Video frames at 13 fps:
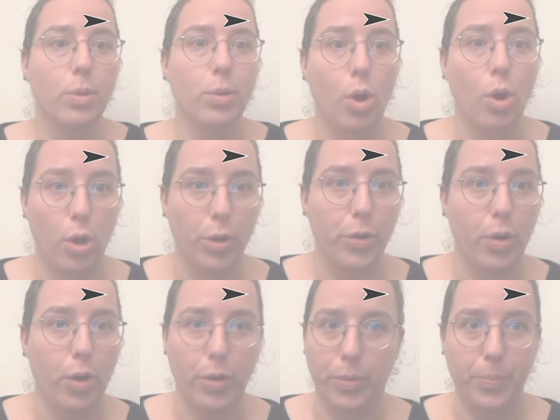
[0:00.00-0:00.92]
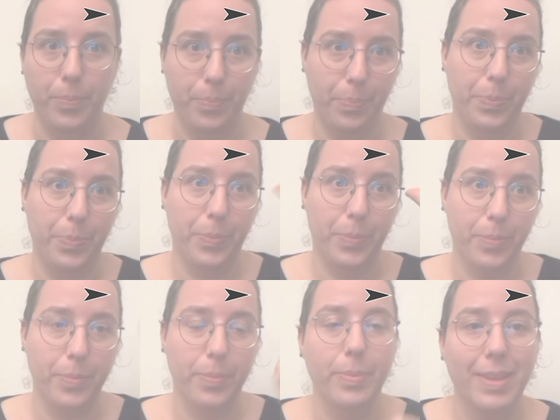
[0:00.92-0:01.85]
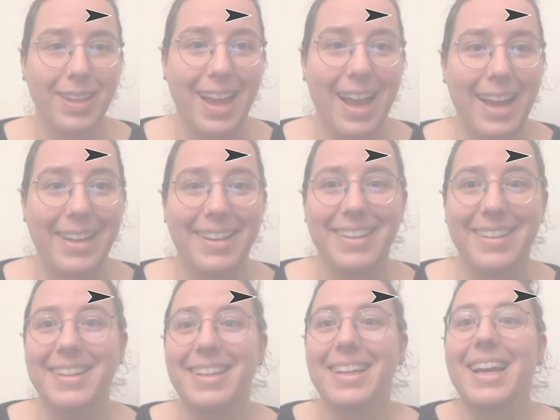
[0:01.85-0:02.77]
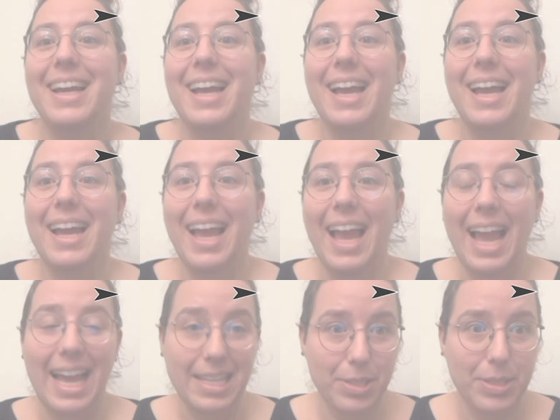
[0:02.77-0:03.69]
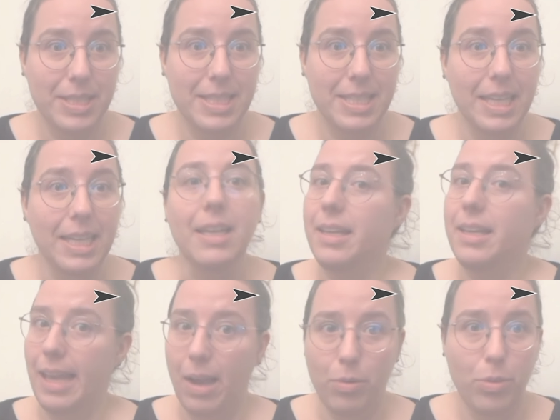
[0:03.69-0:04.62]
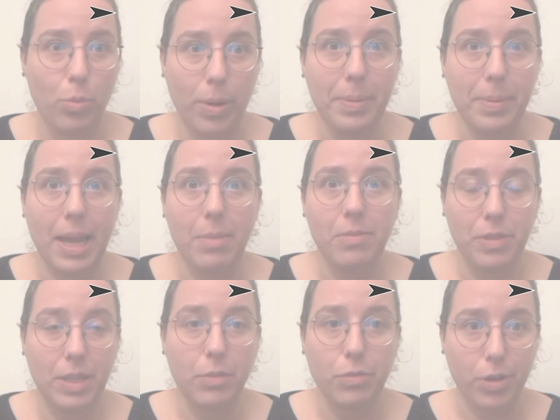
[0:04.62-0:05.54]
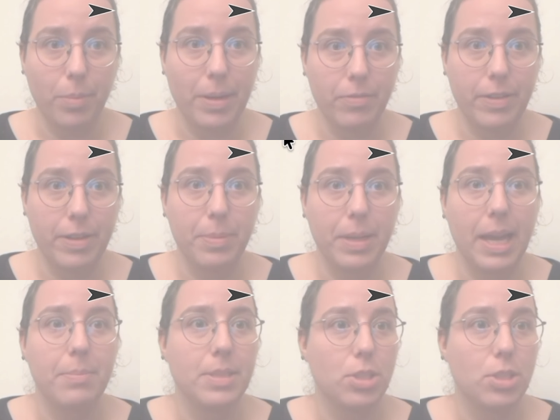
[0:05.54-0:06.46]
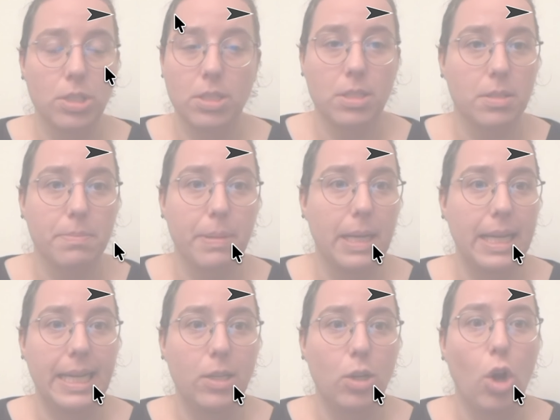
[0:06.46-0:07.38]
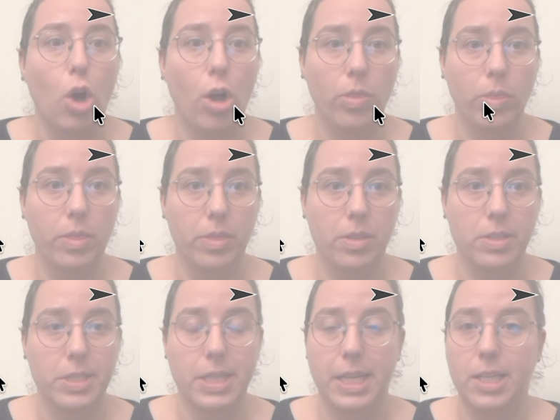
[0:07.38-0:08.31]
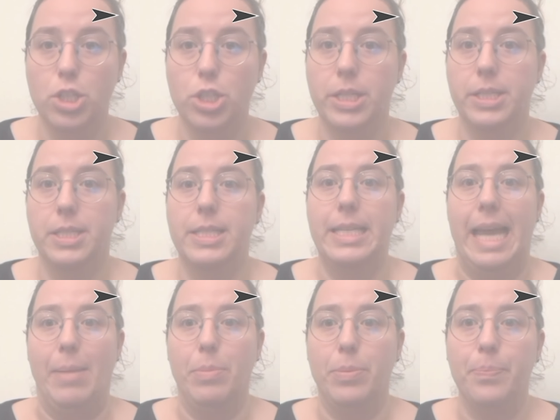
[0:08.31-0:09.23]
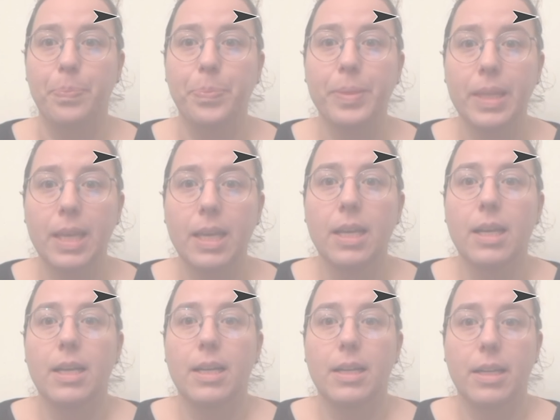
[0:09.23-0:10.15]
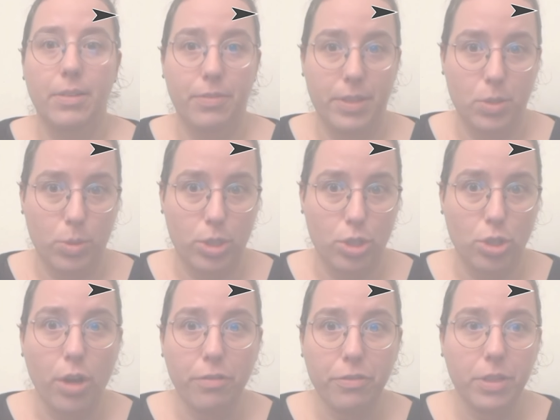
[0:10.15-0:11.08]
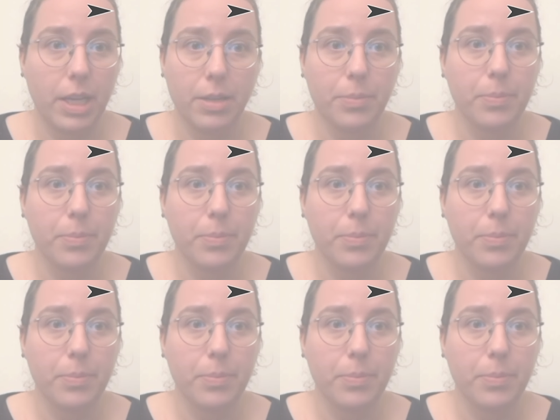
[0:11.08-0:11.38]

on. Hi. As you can see, now the webcam feed from our webcam is just displayed on the stage in Snap. If I switch it off again,